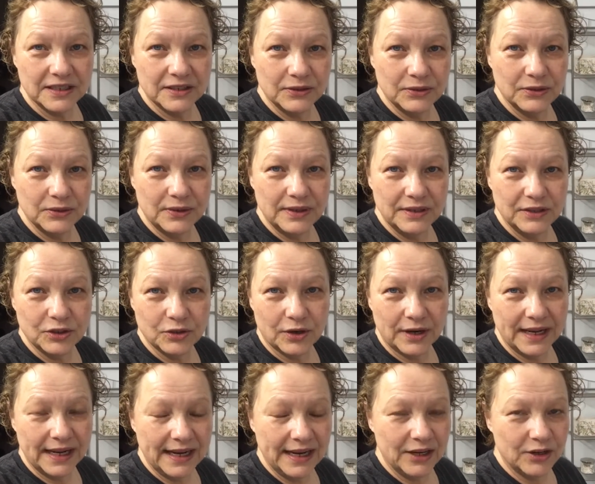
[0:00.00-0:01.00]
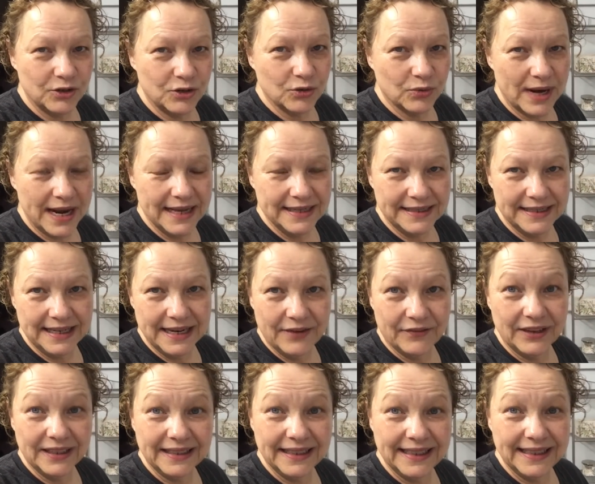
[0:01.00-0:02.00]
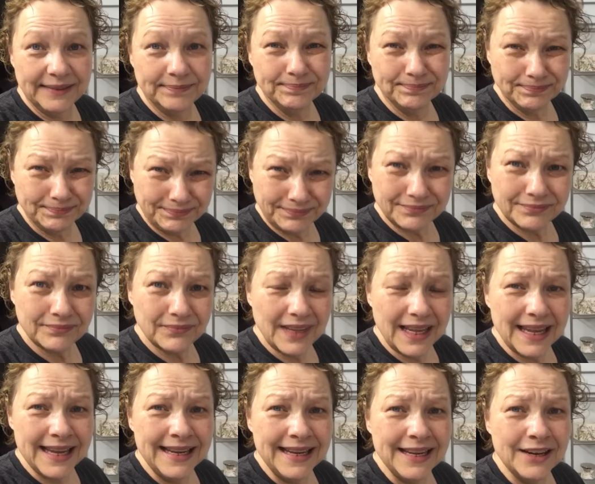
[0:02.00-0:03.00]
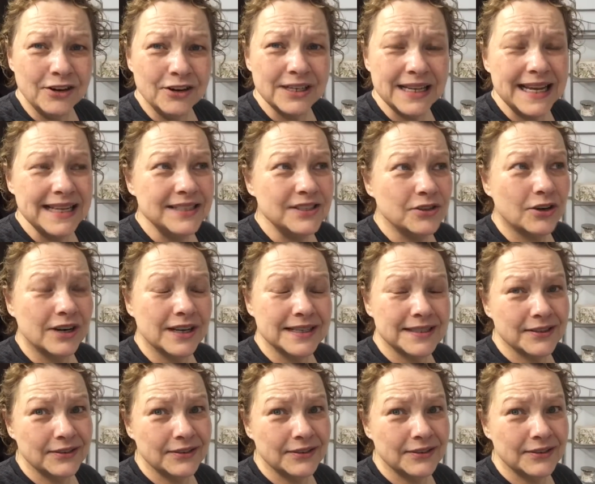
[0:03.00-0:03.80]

to start getting dressed and everything and get our day started.